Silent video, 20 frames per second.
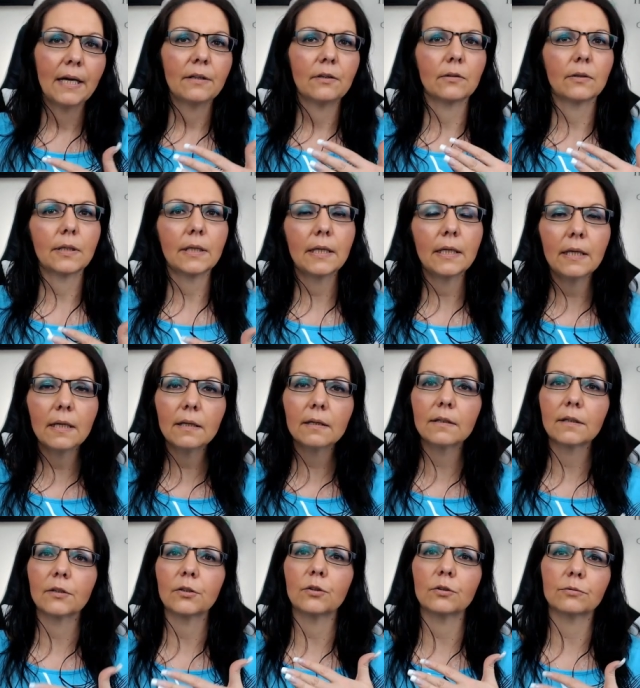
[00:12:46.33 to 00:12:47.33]
You're
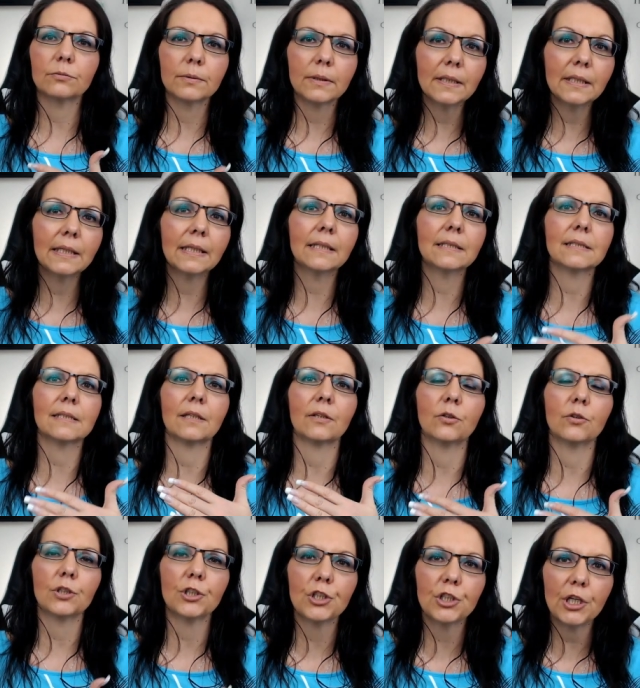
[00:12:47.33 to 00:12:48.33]
healing, you're releasing,
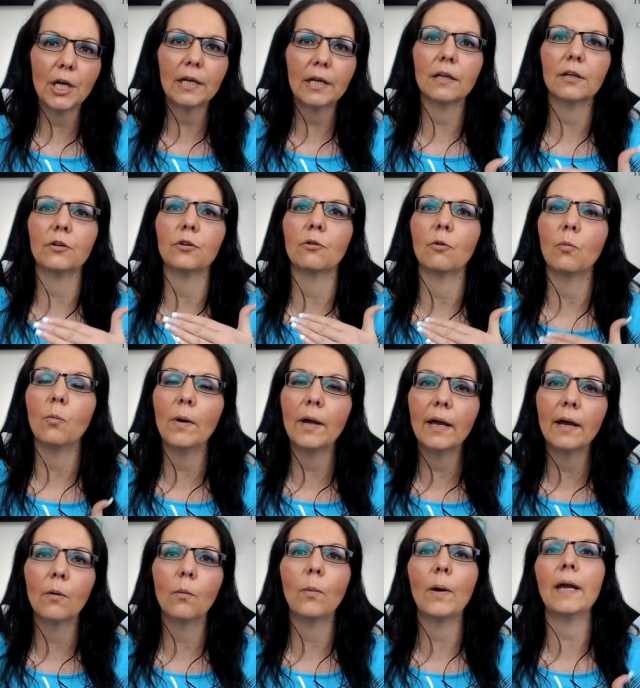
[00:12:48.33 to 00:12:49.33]
you're shedding, you're
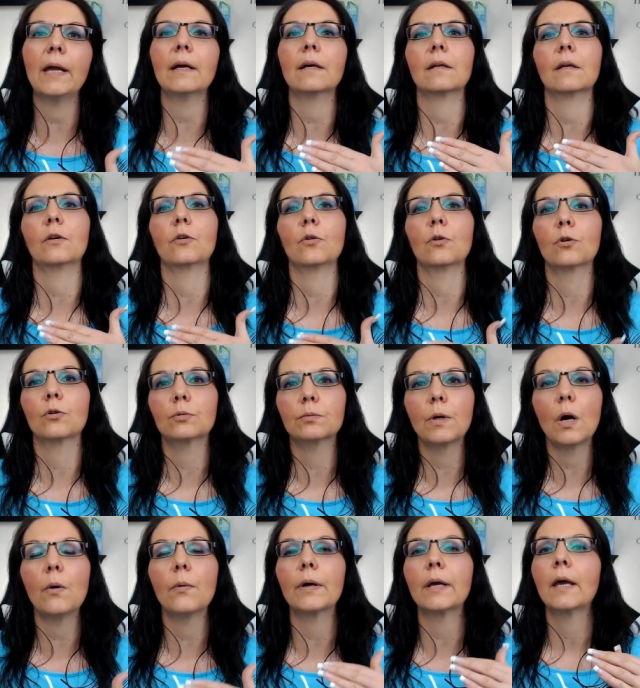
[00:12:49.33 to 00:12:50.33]
awakening, you're
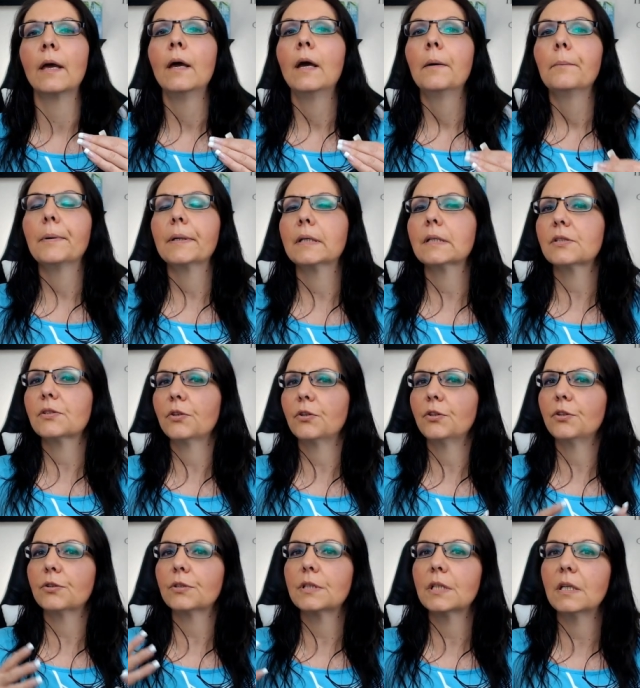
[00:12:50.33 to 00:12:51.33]
growing because your,
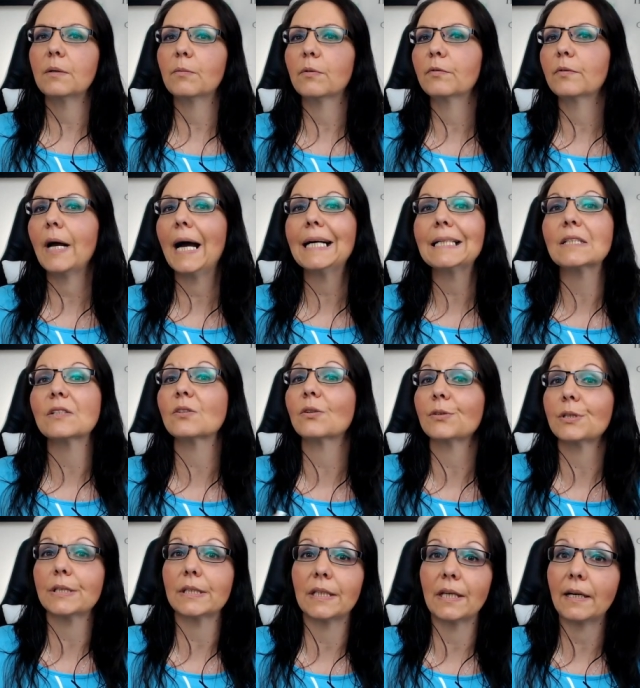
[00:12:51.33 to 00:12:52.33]
your team of guides is
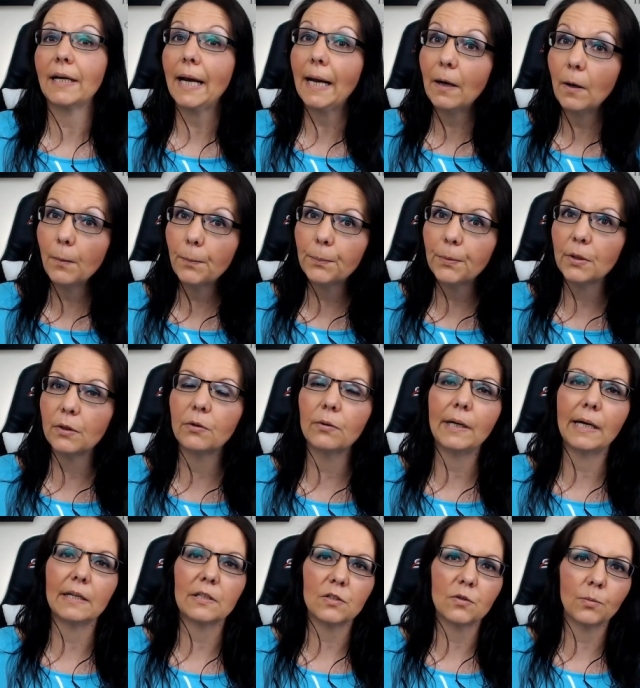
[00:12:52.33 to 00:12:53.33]
also, they're helping you
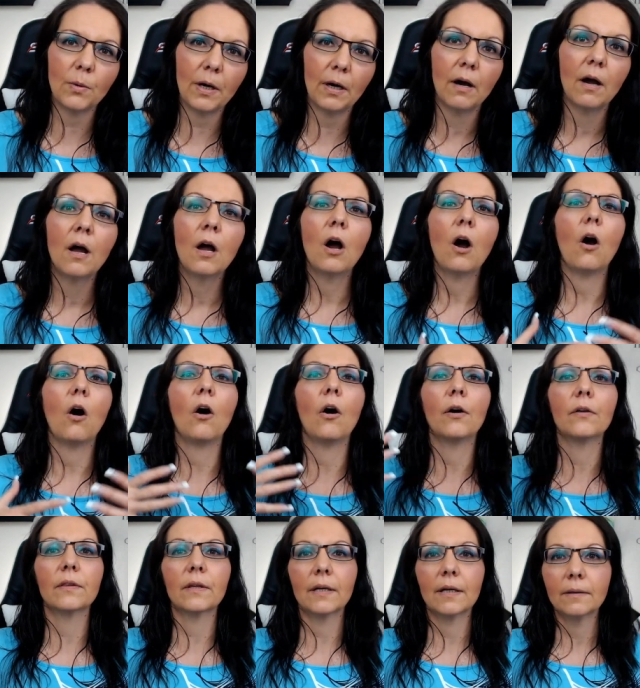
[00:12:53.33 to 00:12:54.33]
as well
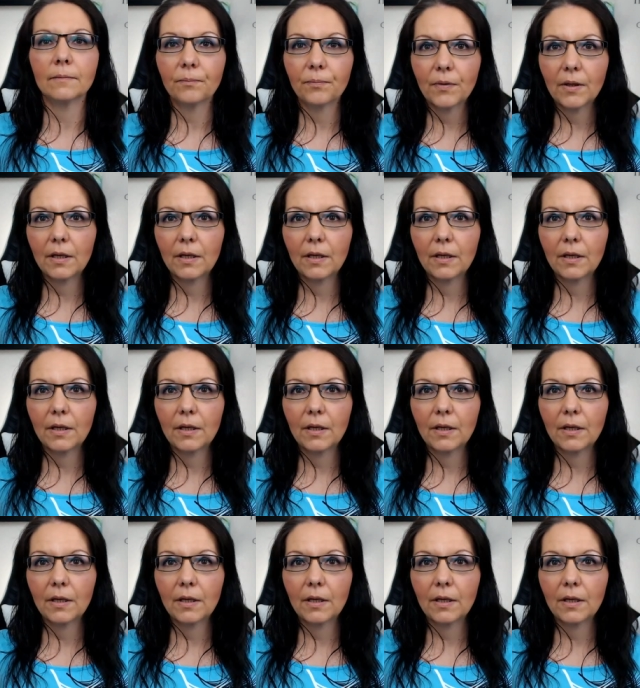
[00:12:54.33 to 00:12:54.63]
on the